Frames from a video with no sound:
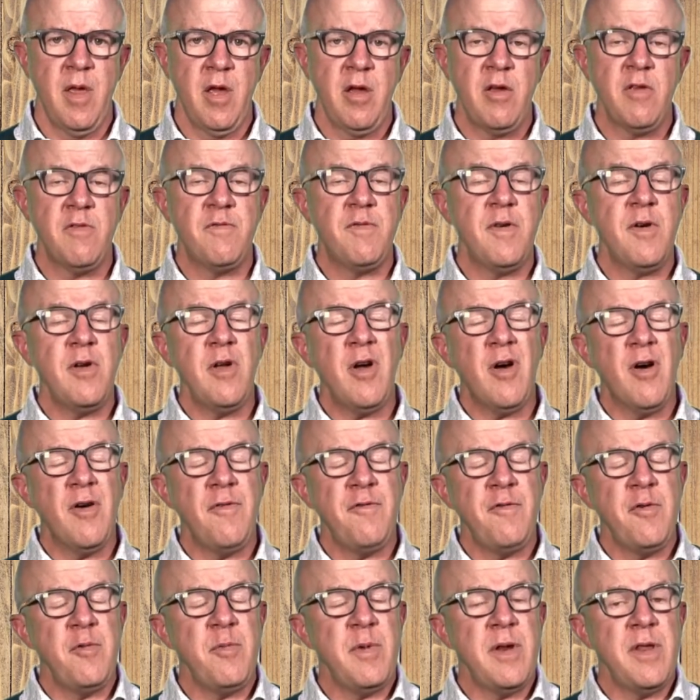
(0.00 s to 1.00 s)
Because very
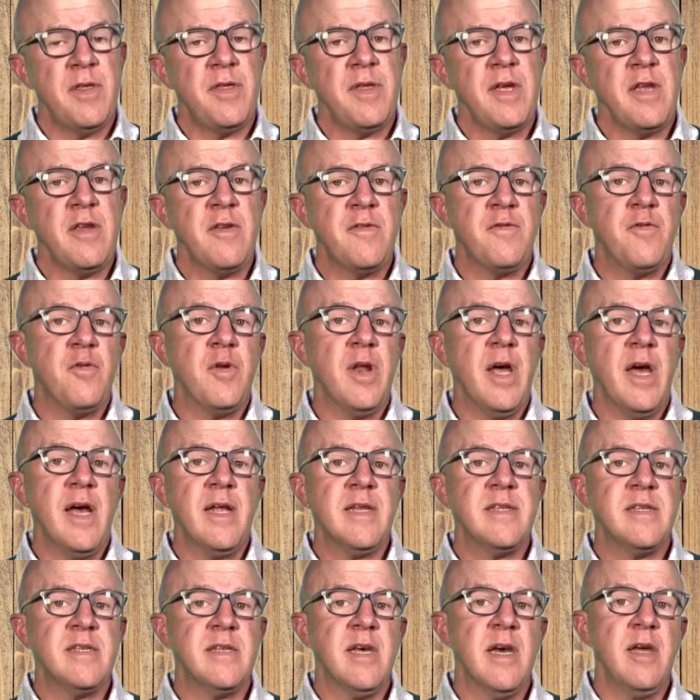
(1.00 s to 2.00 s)
often when things fall
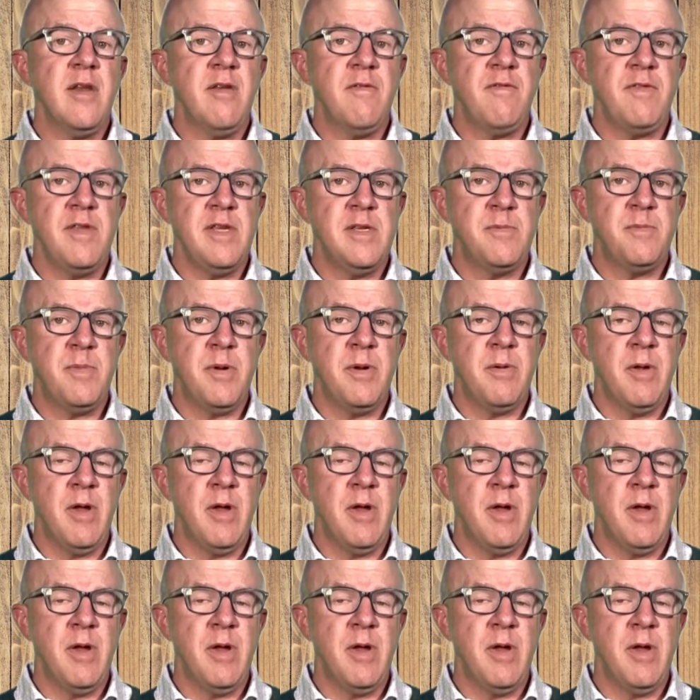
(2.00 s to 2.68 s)
outside of these